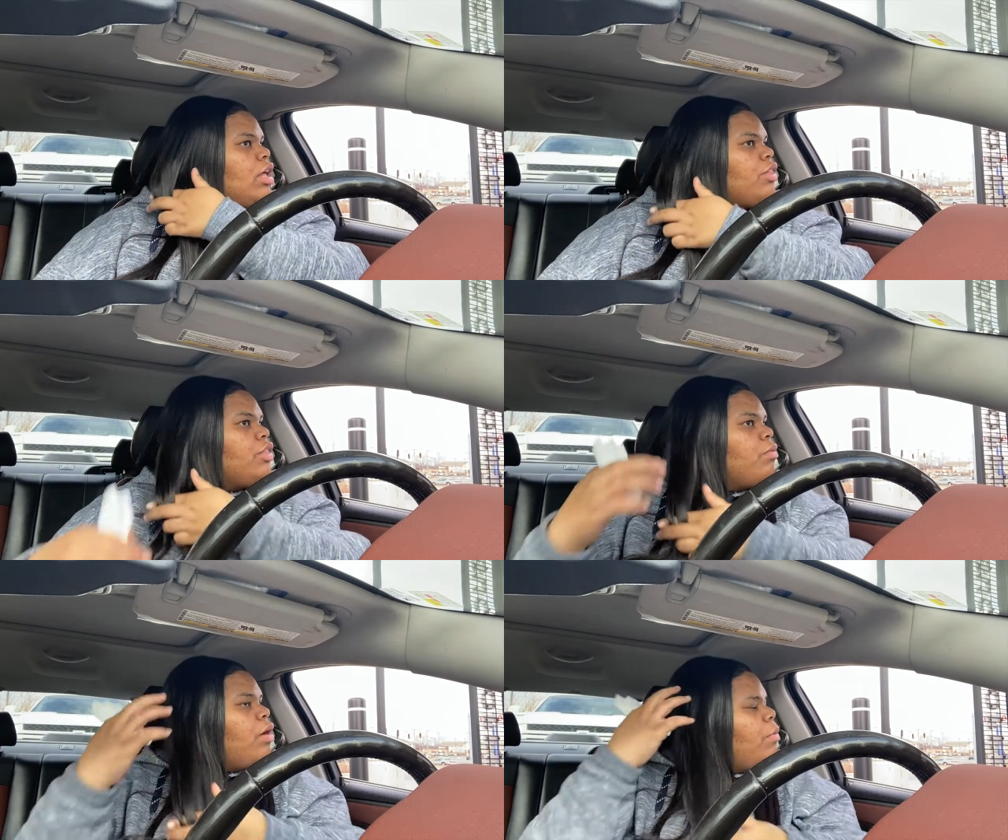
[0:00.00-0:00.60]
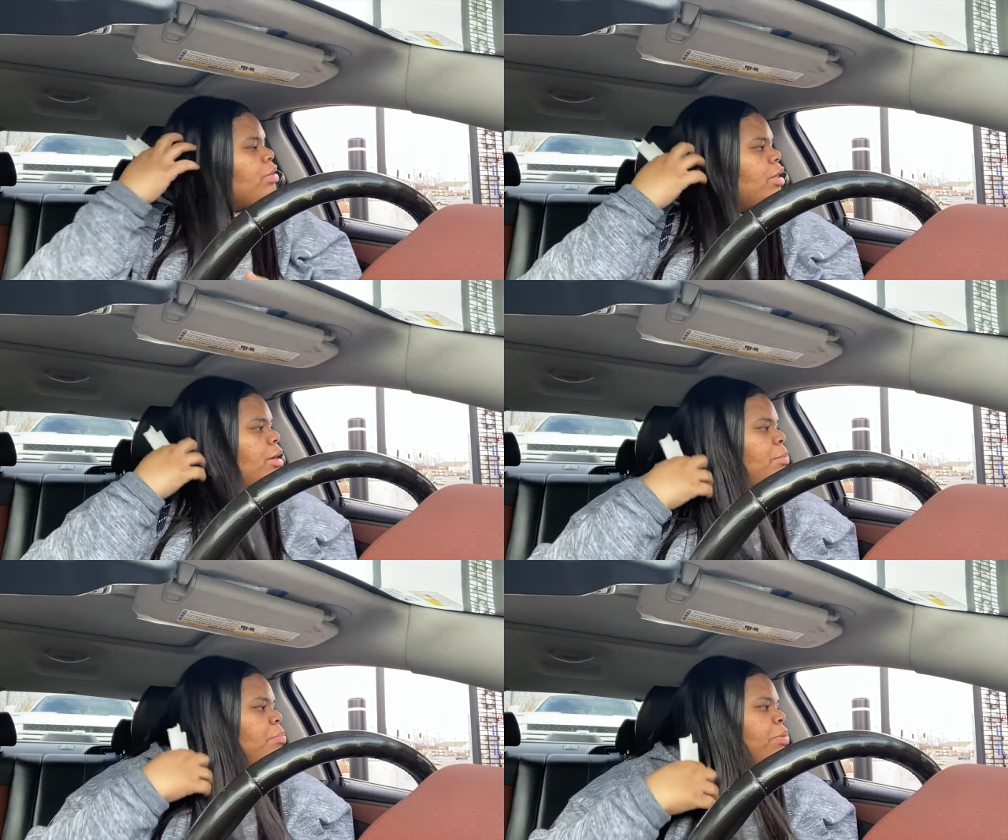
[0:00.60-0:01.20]
The one with
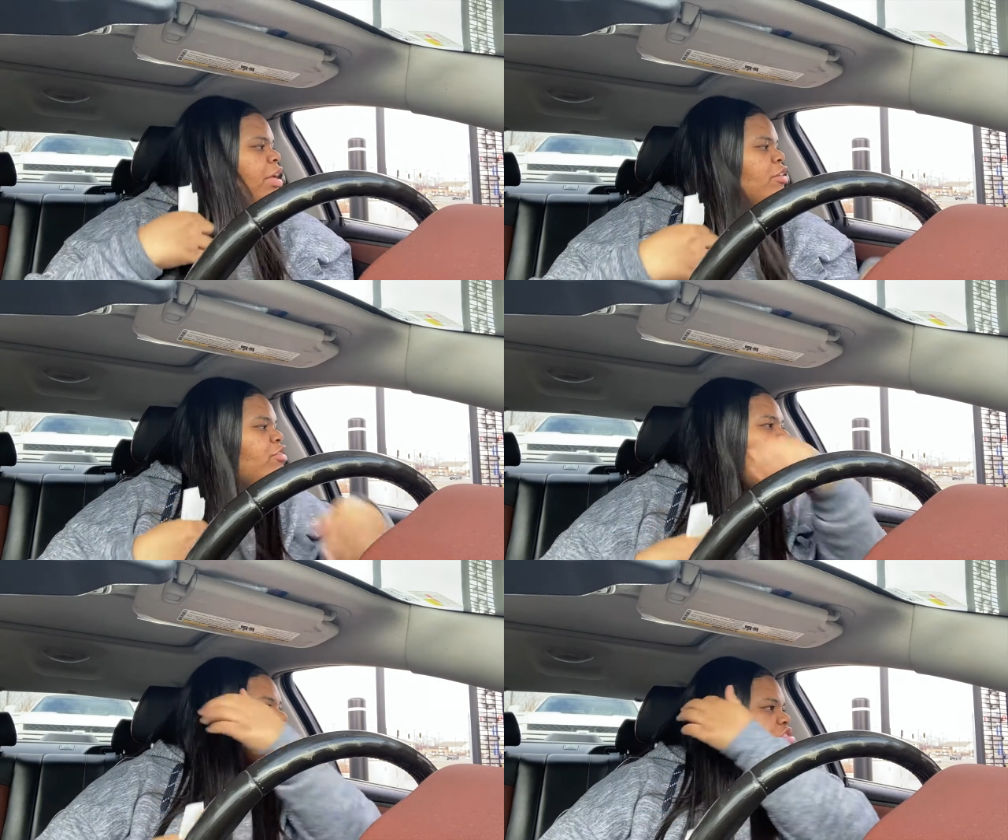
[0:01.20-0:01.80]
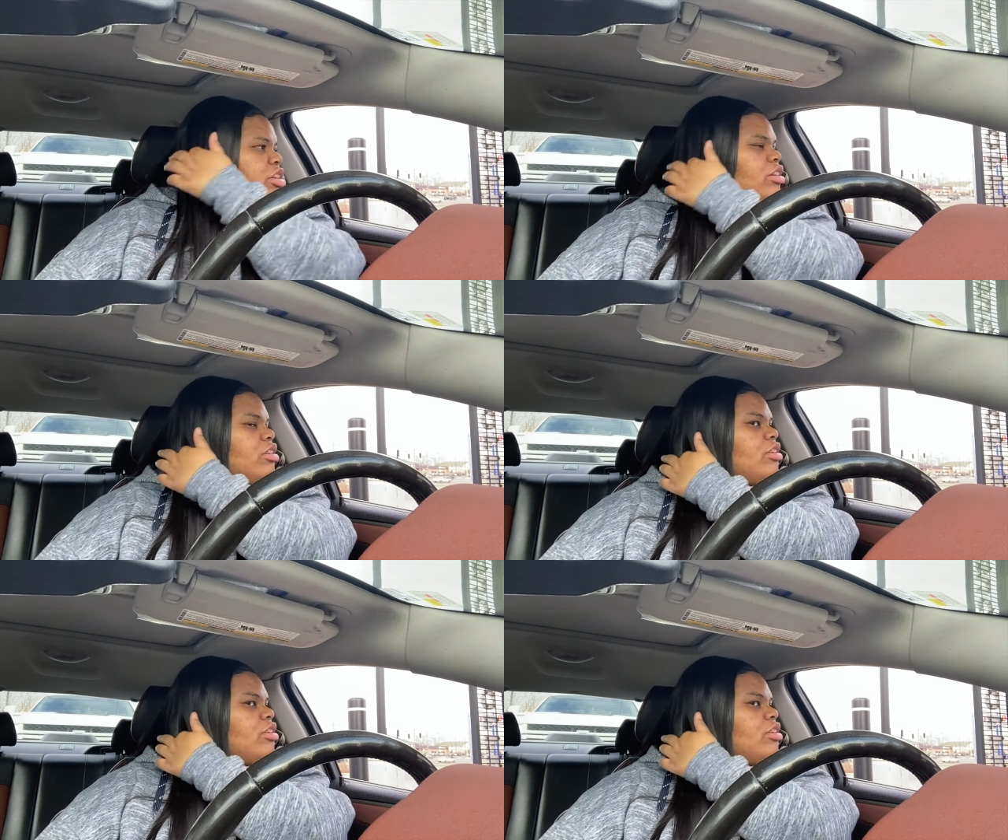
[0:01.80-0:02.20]
the pink frosting?